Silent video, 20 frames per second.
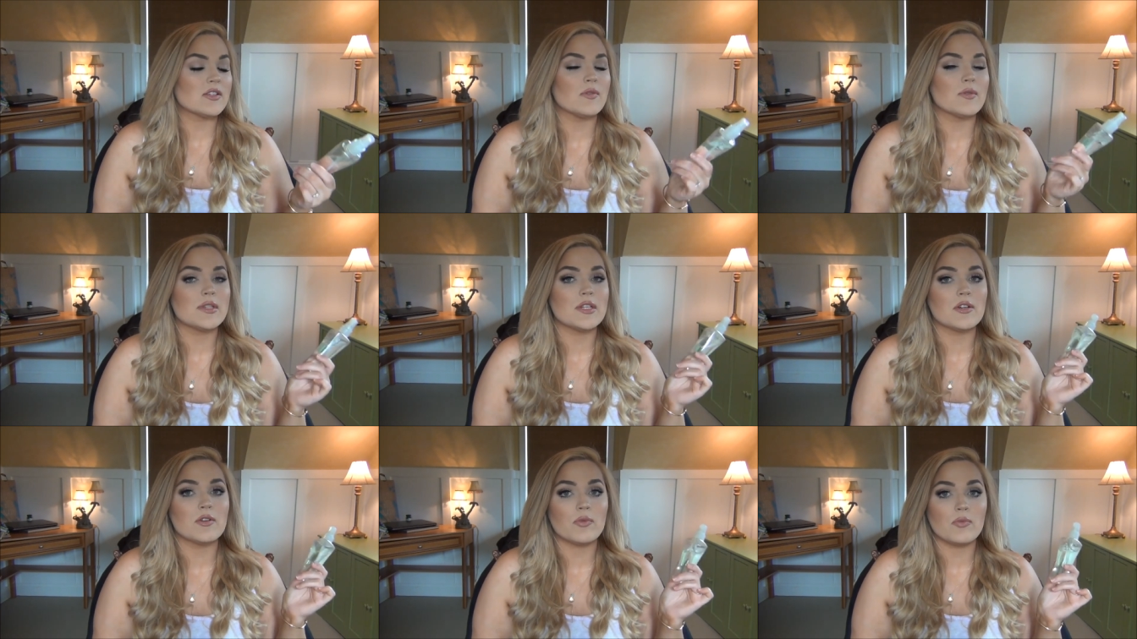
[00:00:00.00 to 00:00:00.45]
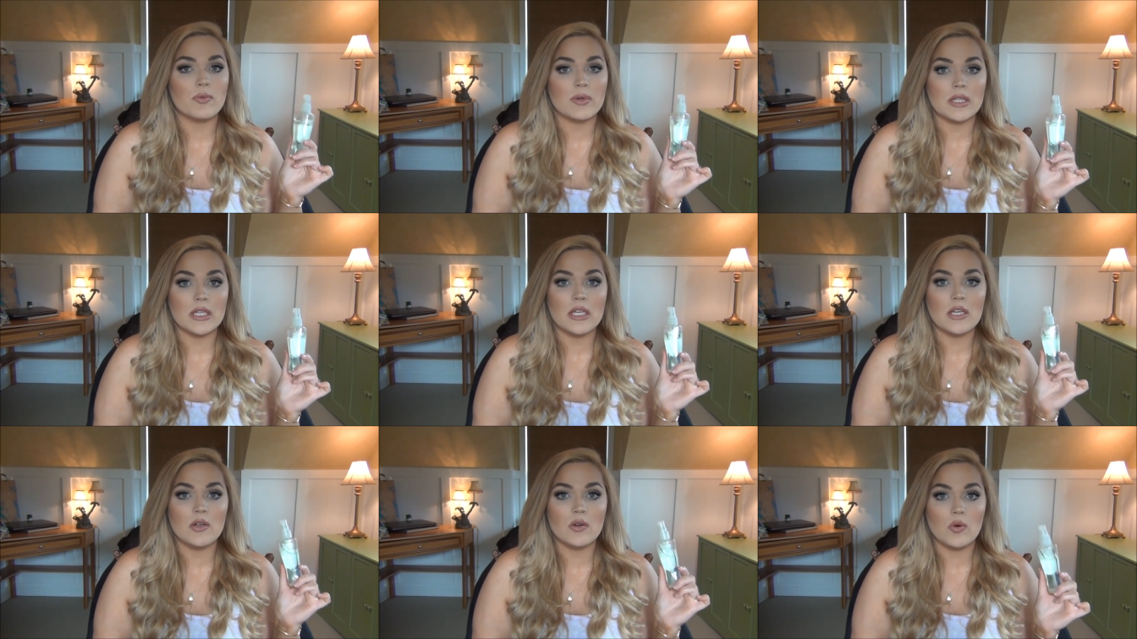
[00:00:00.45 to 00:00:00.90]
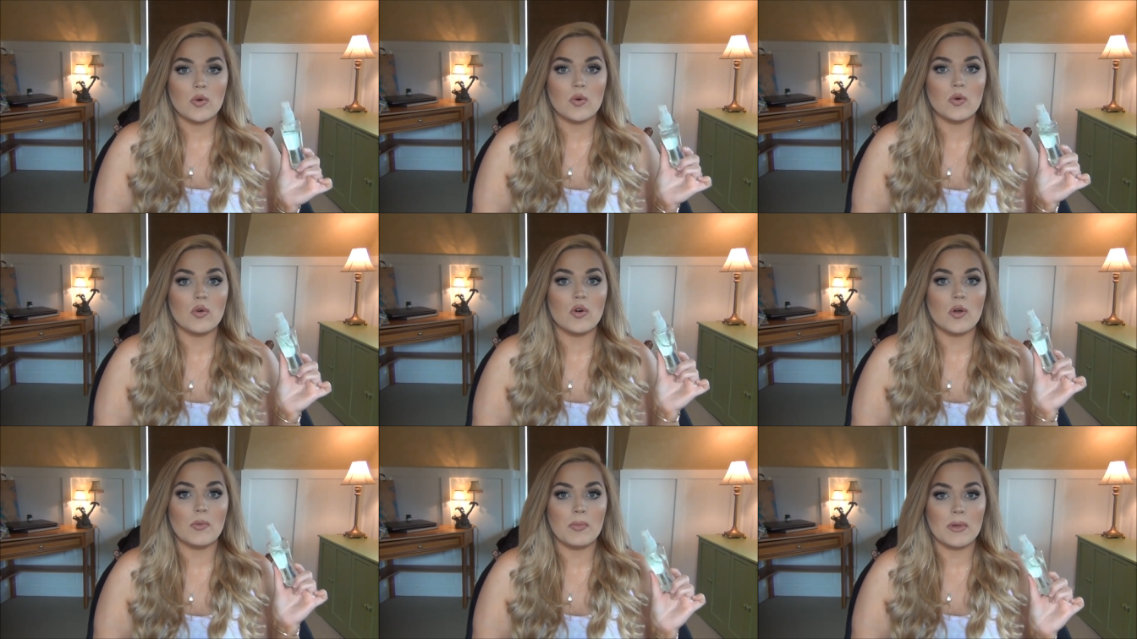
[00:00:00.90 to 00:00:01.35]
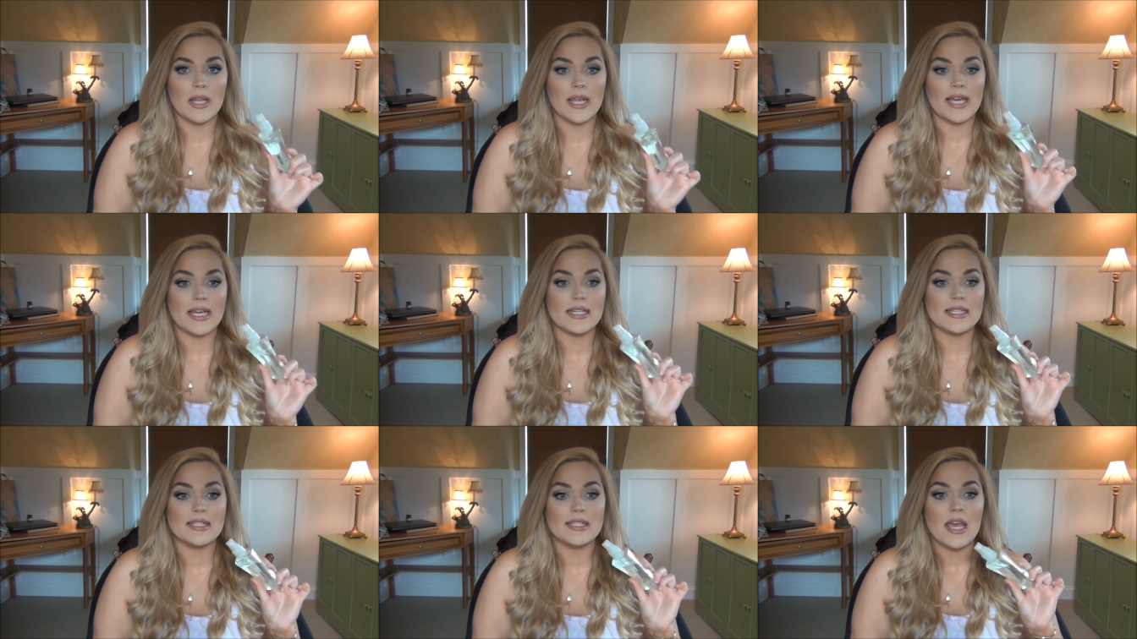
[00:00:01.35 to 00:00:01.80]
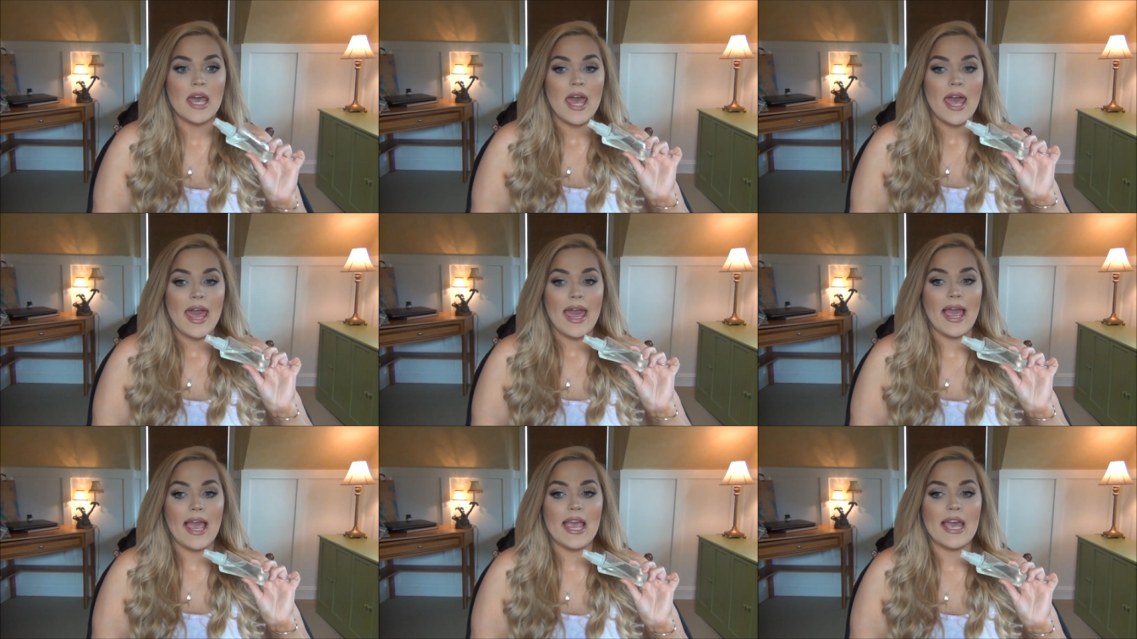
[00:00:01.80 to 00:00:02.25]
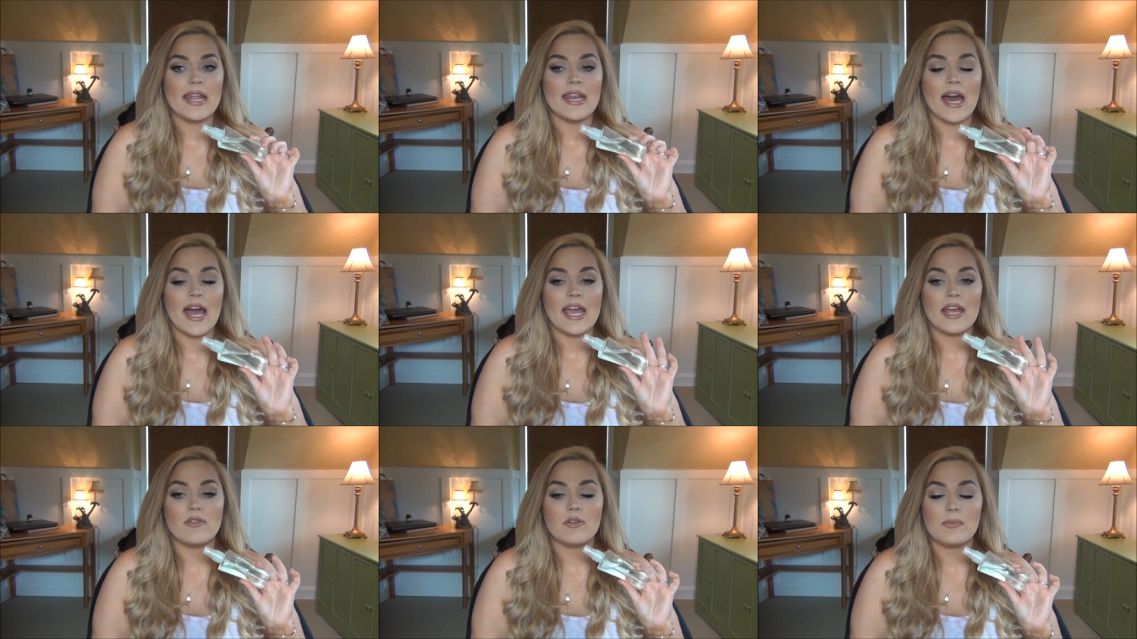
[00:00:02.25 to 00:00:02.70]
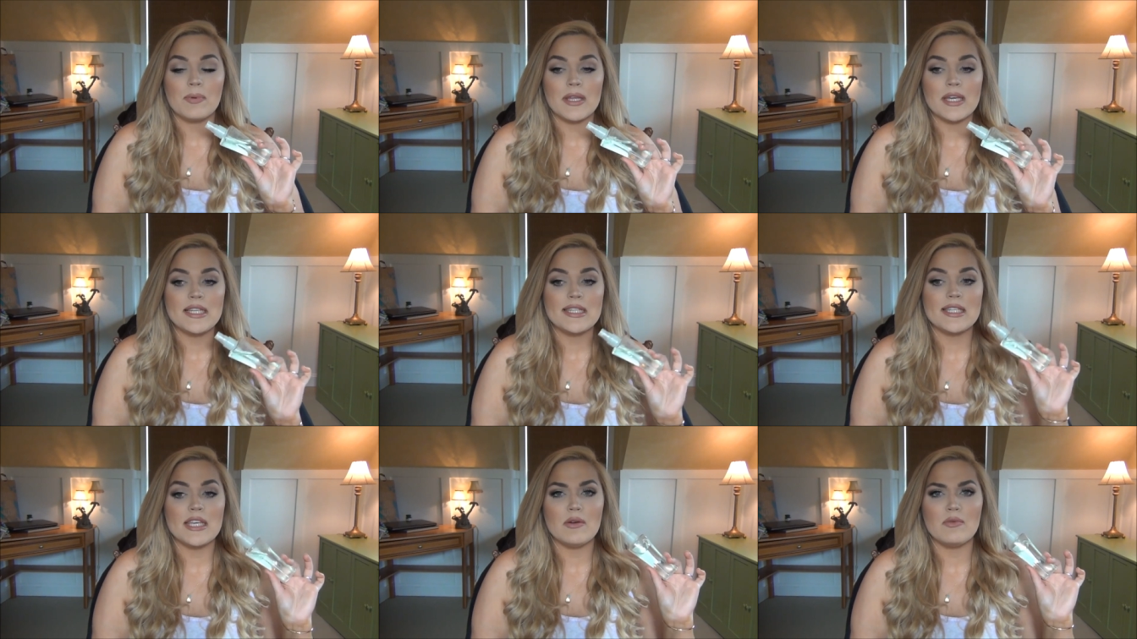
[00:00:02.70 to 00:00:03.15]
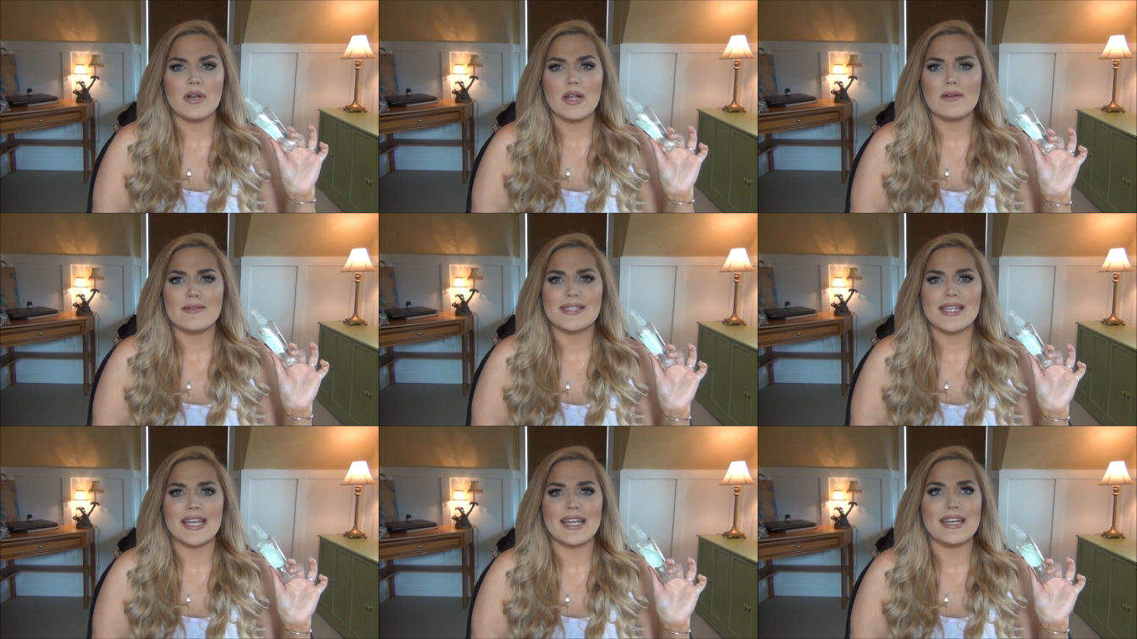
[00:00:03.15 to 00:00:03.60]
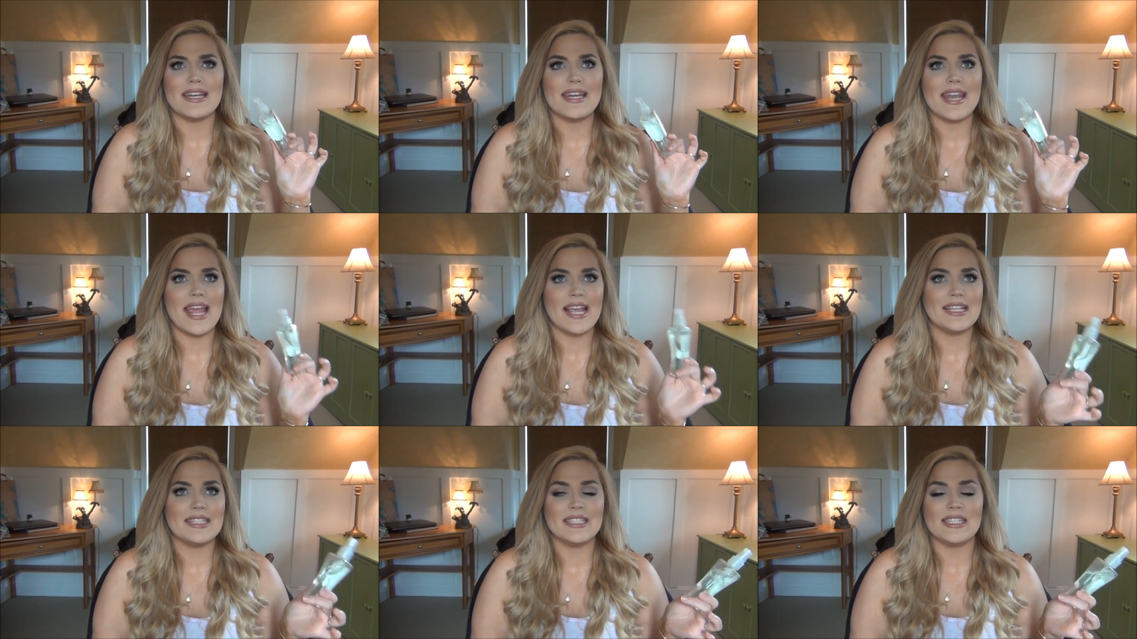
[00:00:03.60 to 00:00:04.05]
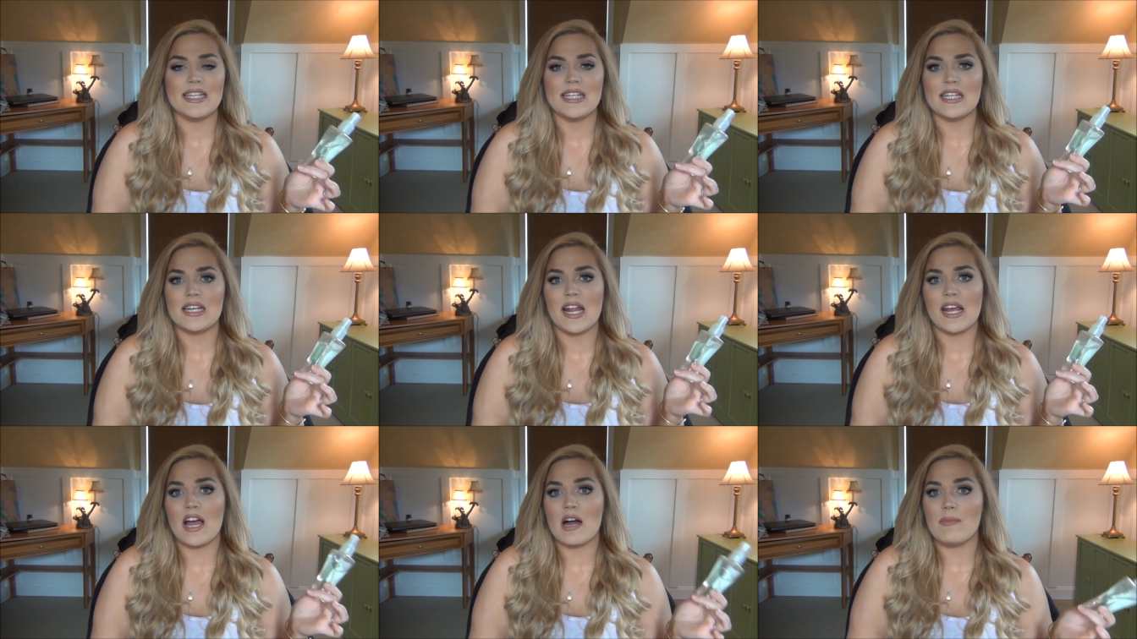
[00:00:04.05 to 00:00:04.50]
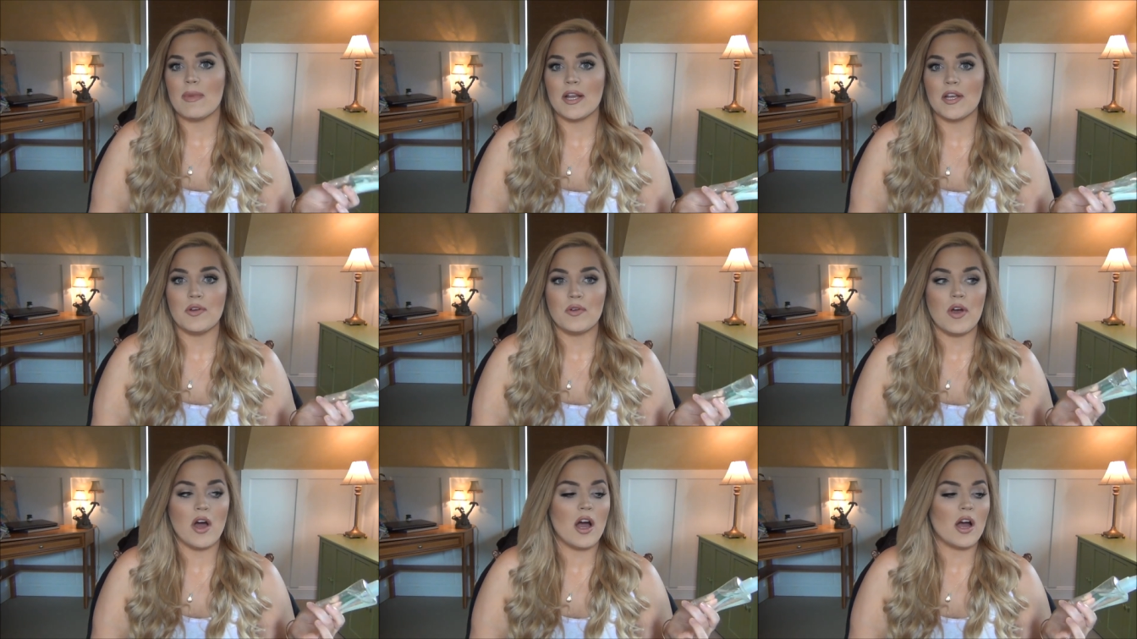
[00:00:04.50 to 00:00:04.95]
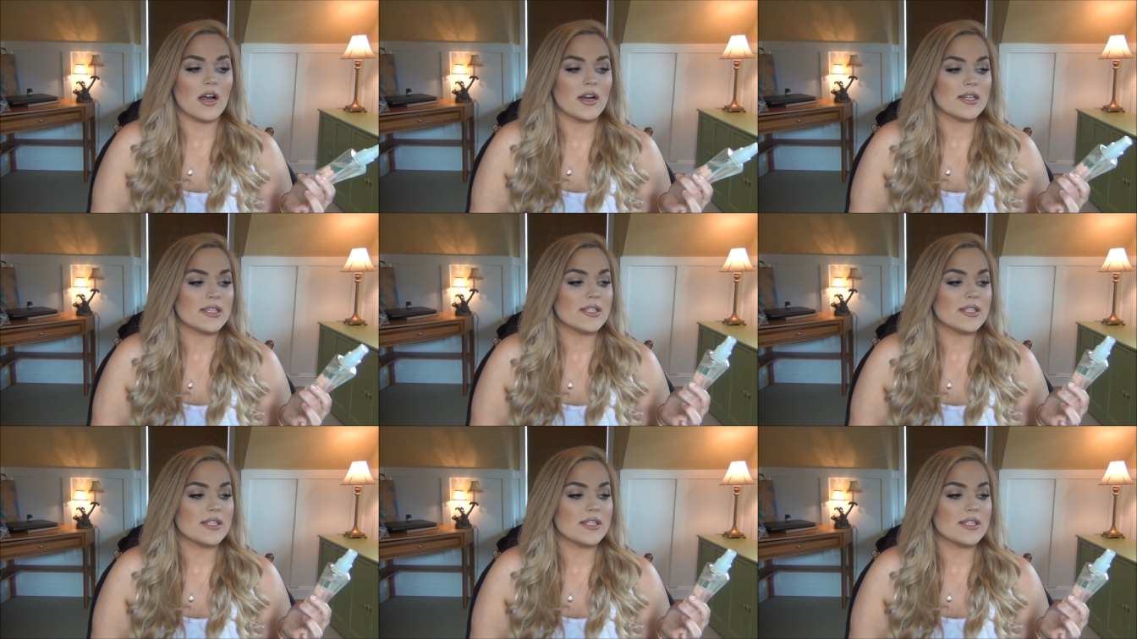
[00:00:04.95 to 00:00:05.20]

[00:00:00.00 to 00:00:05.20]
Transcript: So it was in a really cool place, and I had replaced it when I was like 19 and I got my new car.